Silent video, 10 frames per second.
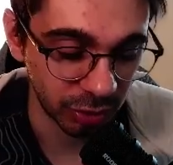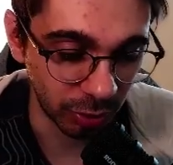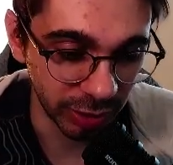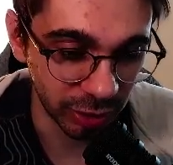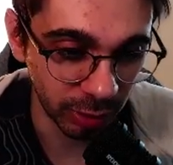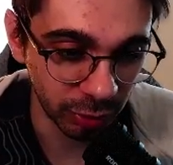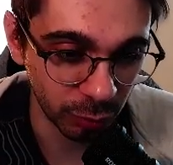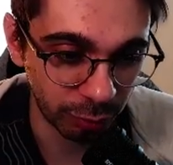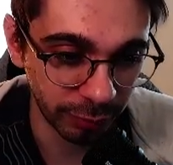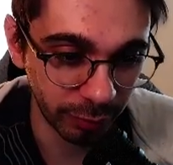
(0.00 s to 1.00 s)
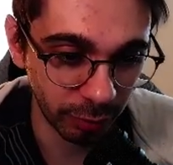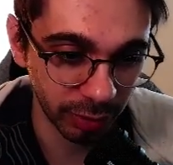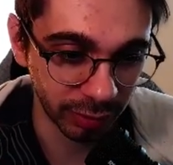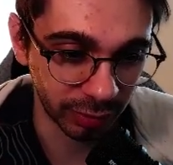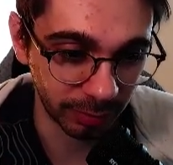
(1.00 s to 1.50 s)
So let's try to preview
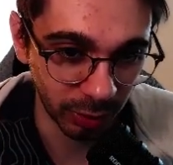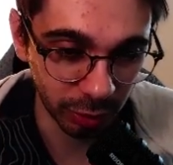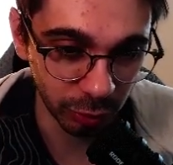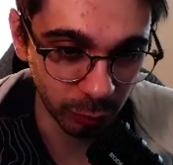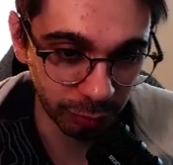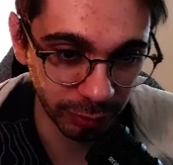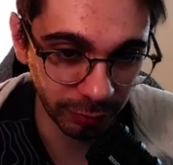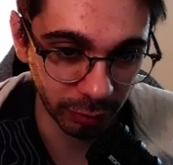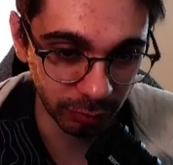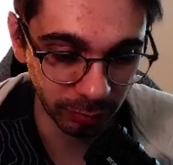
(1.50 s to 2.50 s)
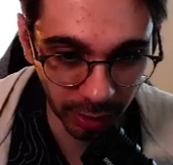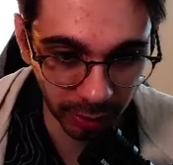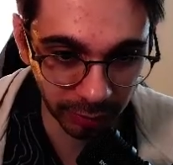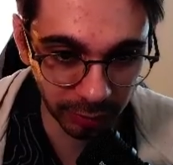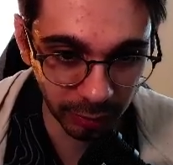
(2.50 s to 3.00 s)
this. When I go to preview,
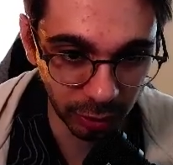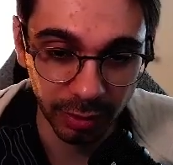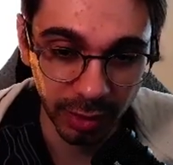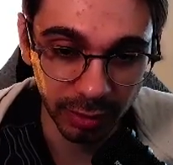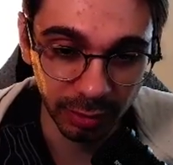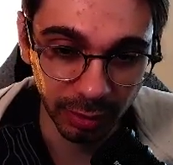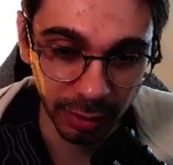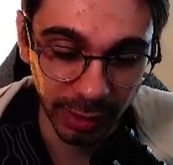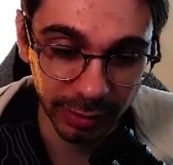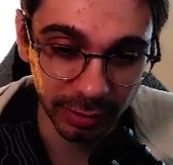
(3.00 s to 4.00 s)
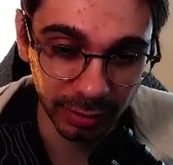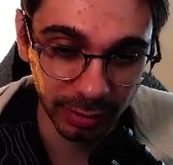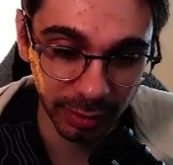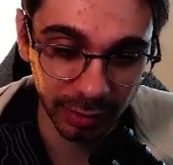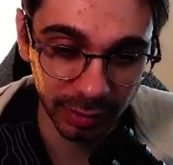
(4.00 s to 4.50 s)
and then
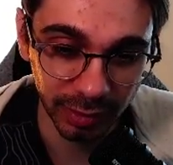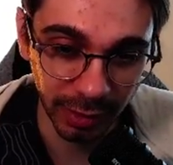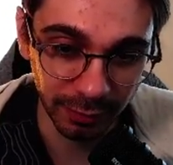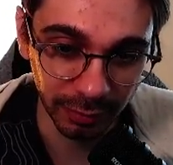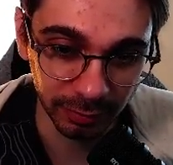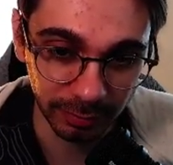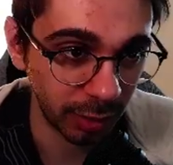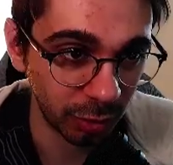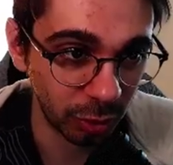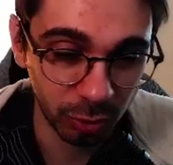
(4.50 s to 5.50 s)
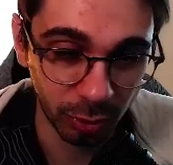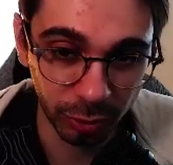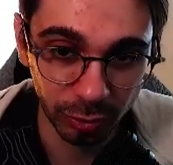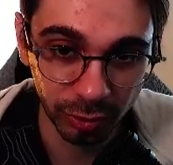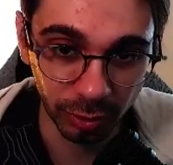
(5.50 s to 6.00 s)
let's hit save and go to our
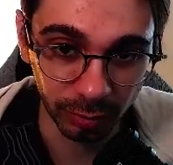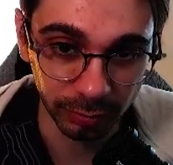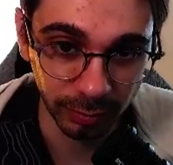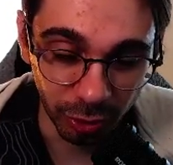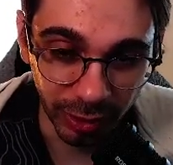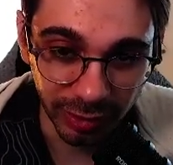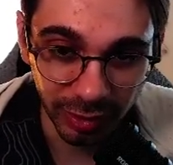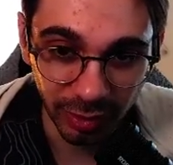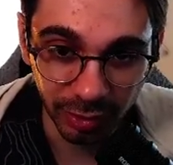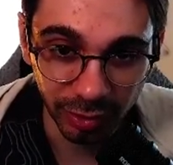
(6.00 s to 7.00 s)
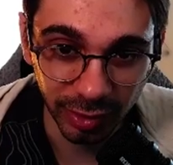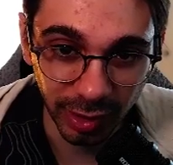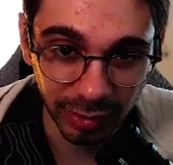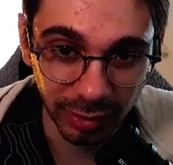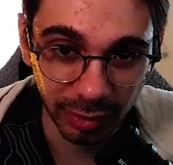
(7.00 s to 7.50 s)
new store. So you can see that the
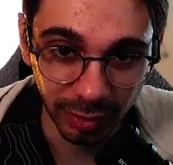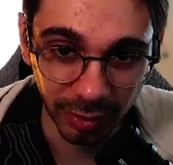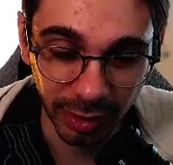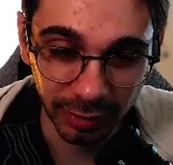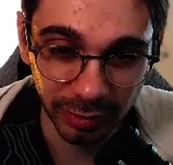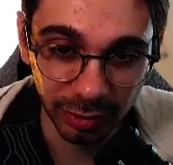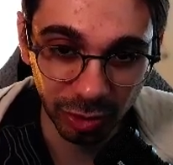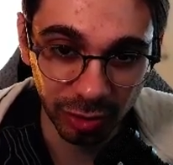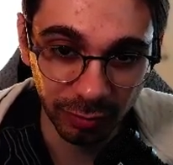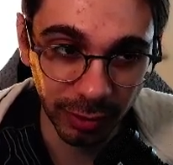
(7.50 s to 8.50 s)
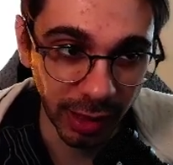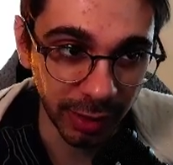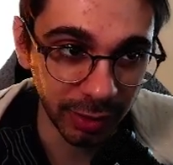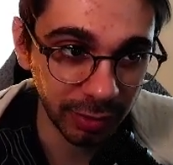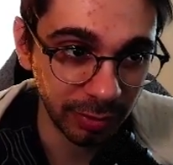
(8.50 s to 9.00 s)
task gets successfully
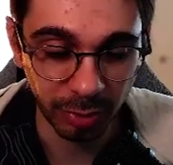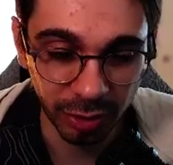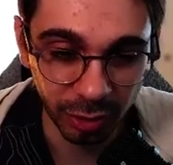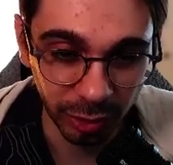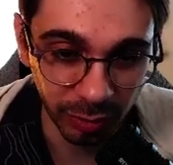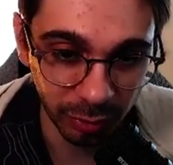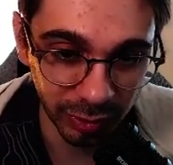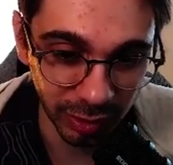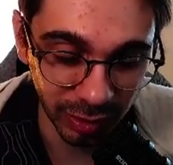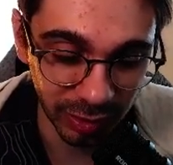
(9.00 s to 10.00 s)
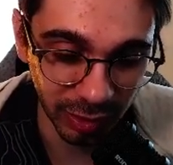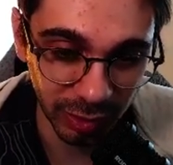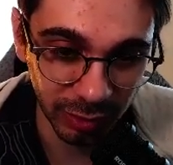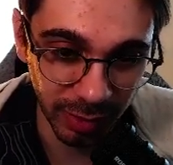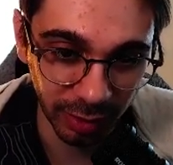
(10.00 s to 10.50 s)
added, but the input is still
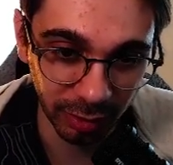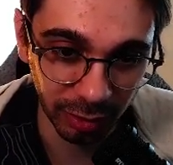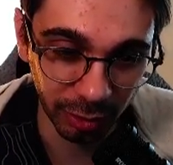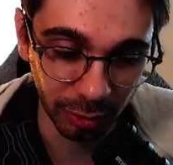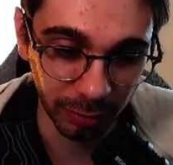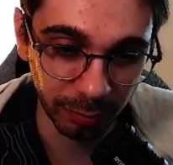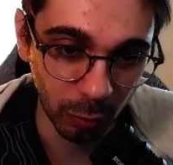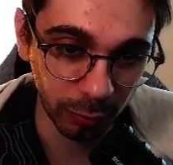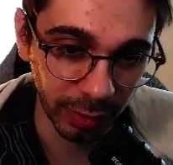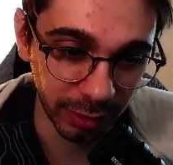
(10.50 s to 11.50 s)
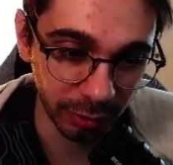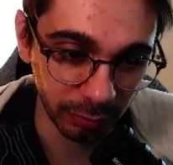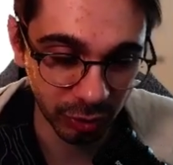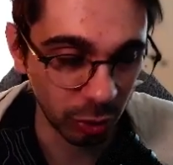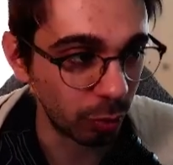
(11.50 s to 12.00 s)
displaying the old
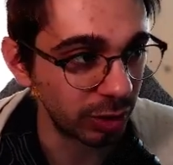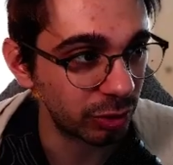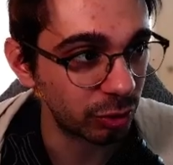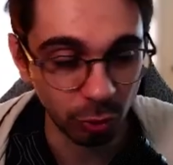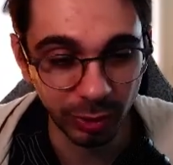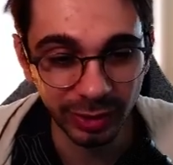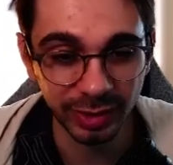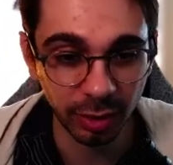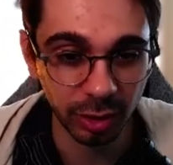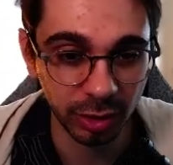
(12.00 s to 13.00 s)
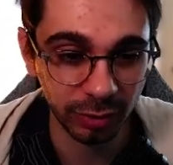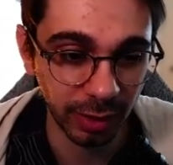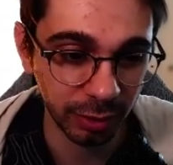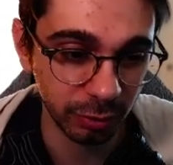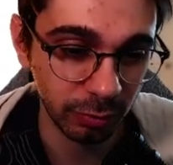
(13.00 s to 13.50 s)
value. So we need to reset this
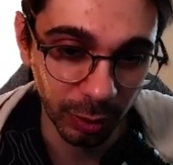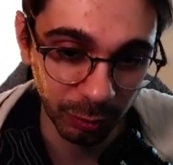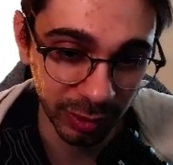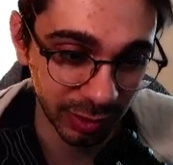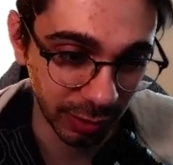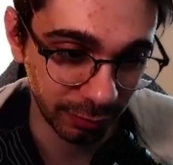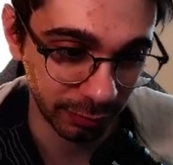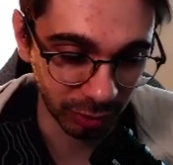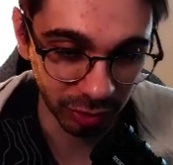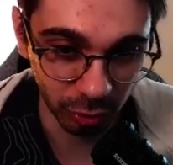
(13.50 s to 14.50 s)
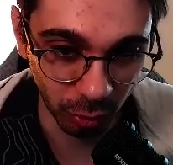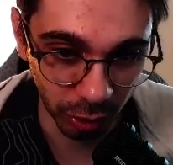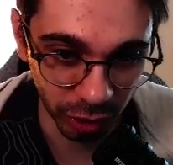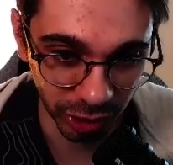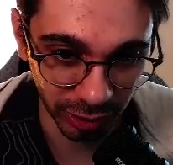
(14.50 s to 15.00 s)
value when we hit save. So let's go to
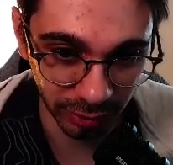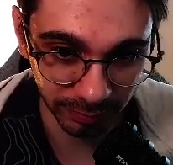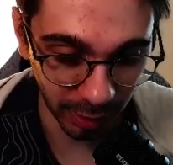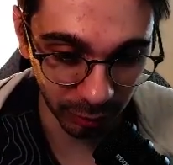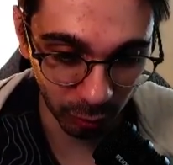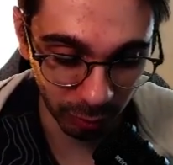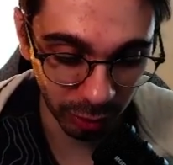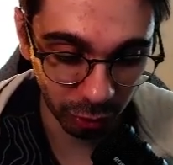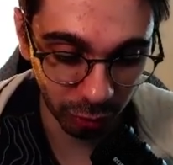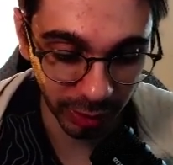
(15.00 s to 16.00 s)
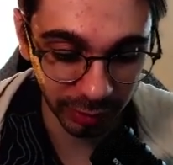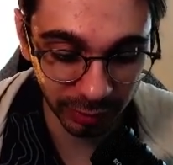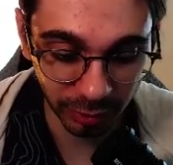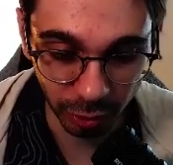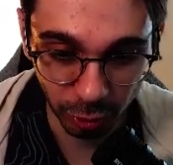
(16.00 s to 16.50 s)
logic, and we will
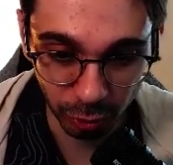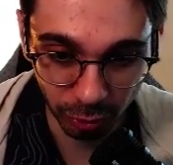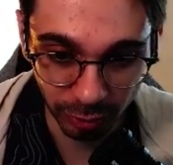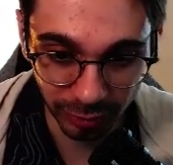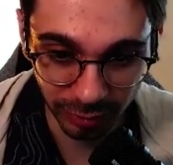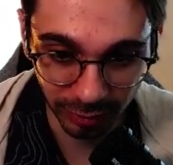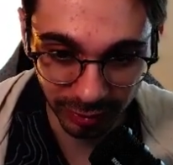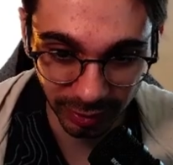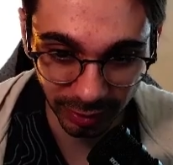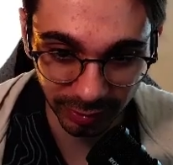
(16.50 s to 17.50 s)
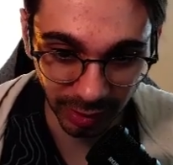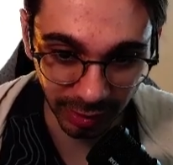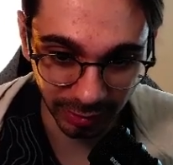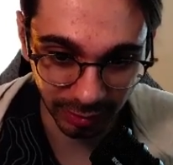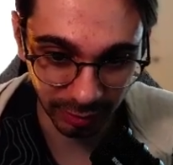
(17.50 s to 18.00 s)
create a new node, set
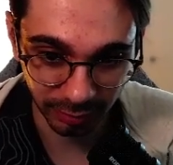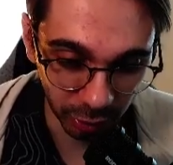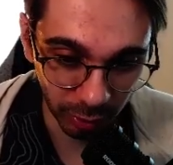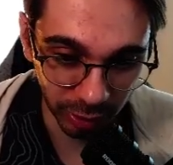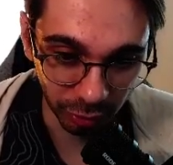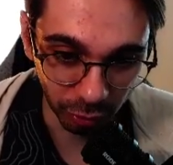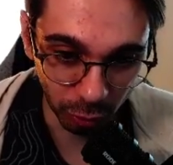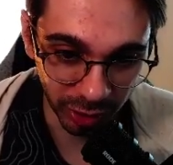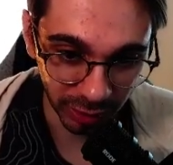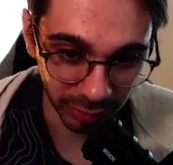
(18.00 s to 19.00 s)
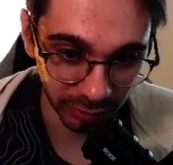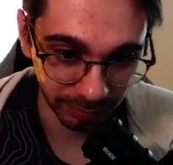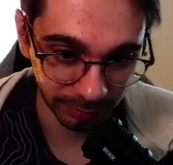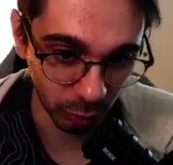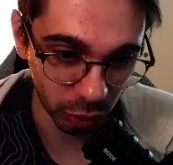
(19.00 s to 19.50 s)
task, and create a new
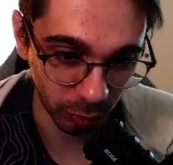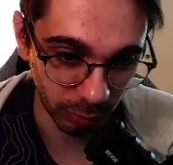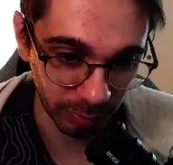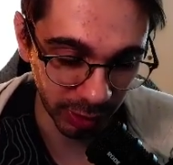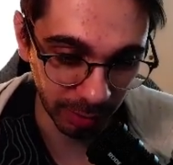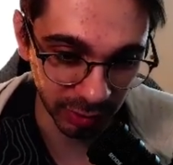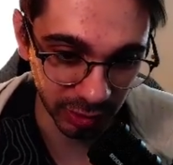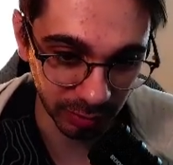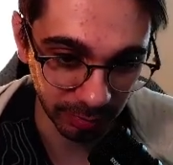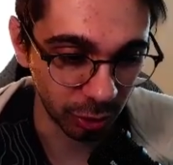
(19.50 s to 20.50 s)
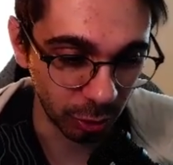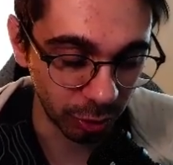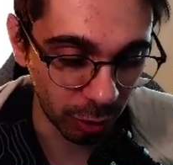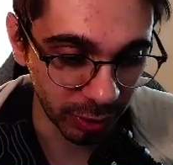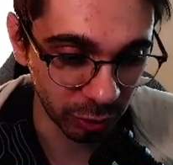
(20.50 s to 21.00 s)
object, which will be empty.
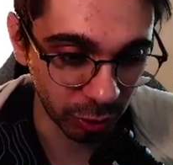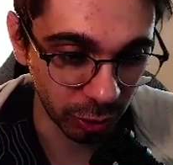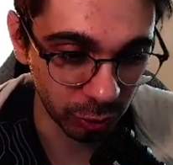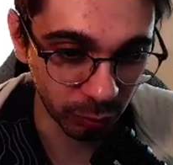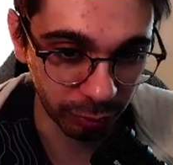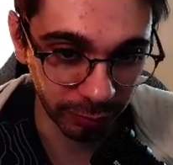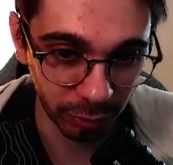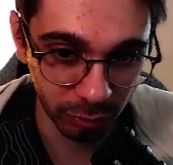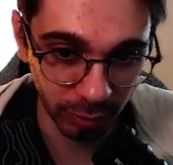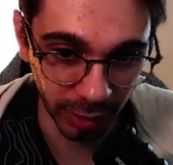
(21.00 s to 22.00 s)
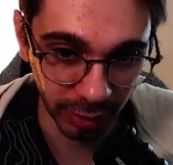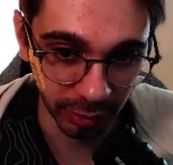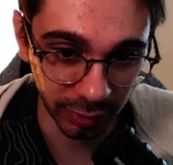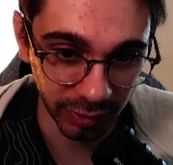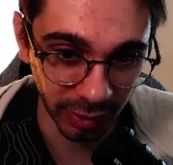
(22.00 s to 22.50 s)
So now when you go to preview and
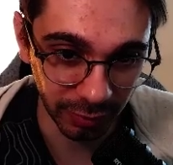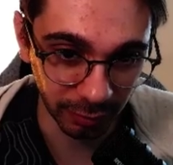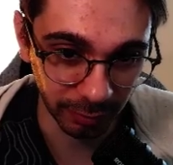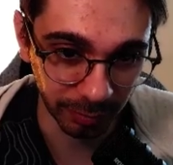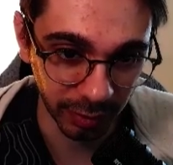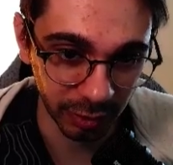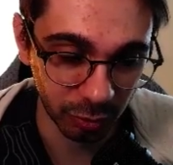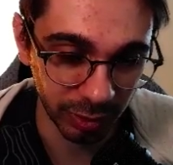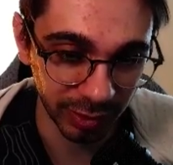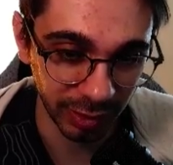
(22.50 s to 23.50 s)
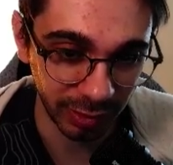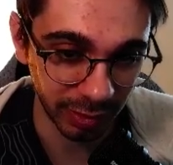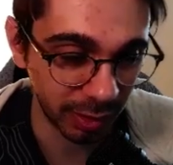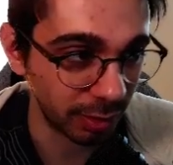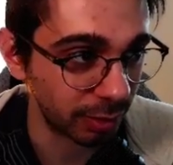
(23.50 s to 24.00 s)
hit save, it
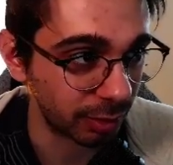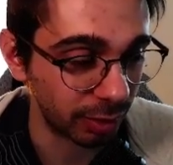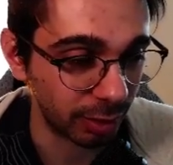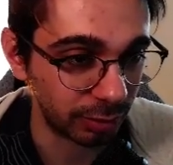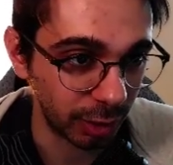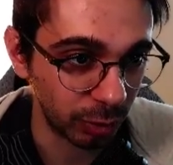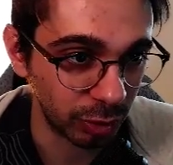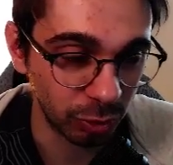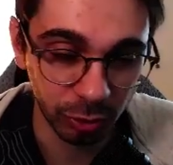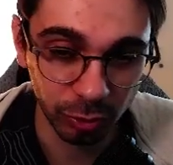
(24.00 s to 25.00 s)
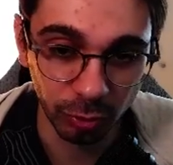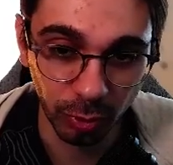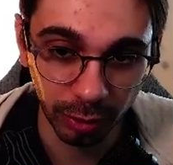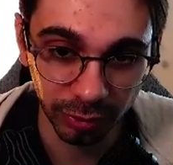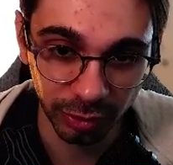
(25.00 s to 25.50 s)
resets anything there. And when you go
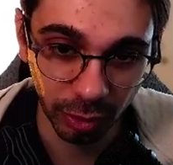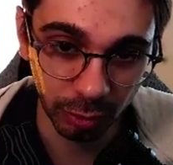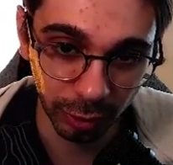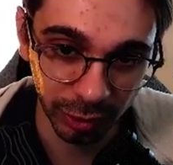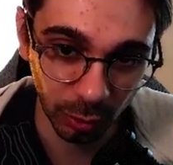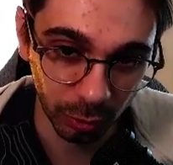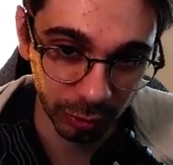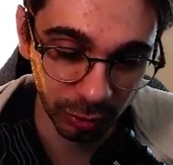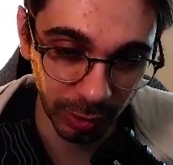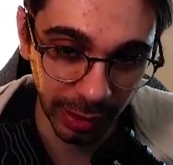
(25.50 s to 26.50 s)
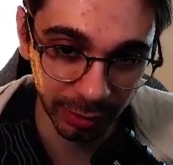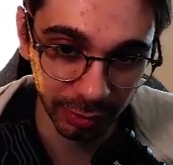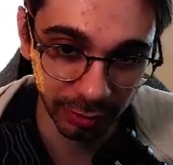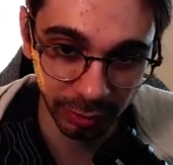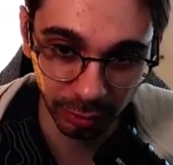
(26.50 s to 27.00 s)
to our store, it's also
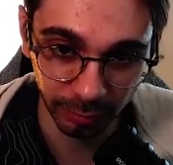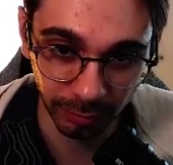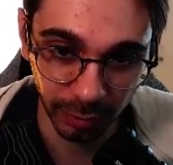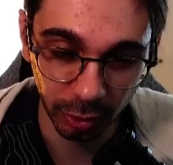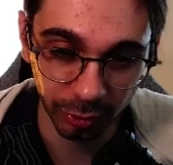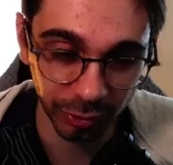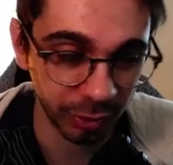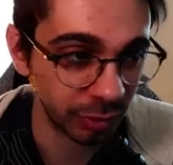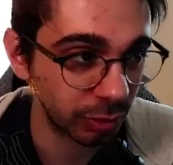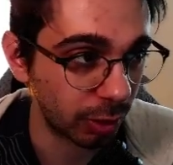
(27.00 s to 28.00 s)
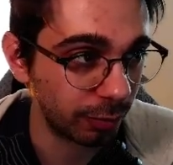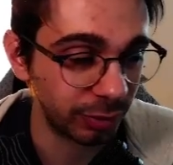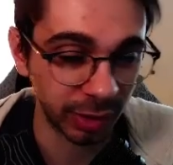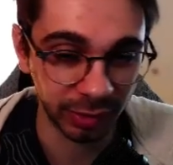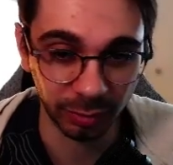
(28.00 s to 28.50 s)
added the content of
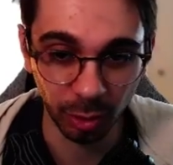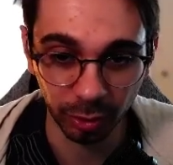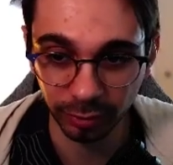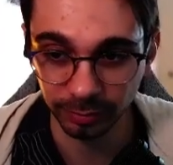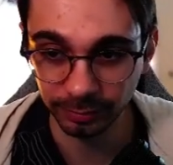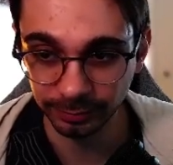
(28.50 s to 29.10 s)
the task box.